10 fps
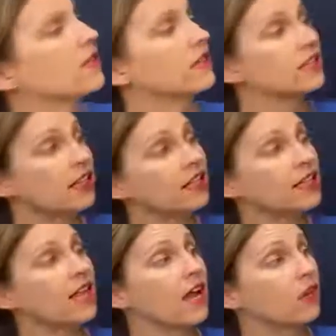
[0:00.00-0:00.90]
when the sun
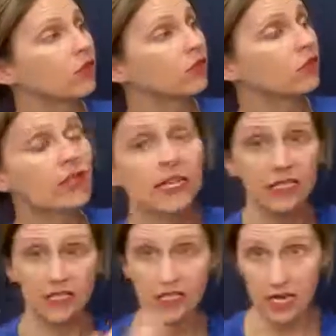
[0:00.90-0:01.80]
is out,
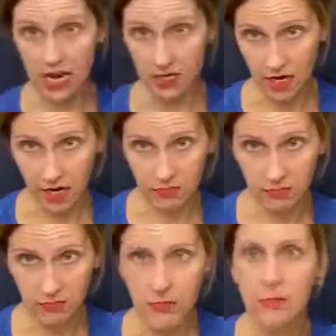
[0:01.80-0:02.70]
it's
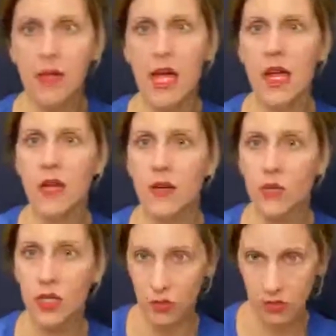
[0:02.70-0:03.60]
daytime
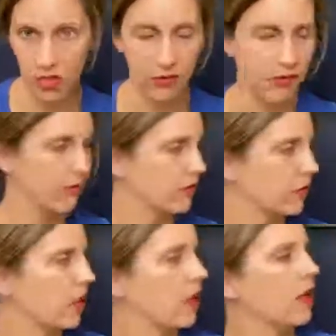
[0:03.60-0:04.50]
and we do stuff.
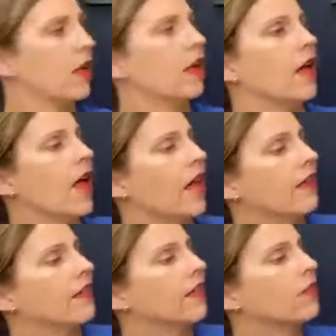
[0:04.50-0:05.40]

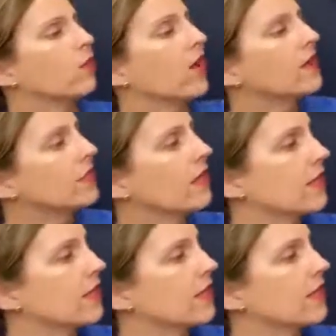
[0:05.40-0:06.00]
And then the rest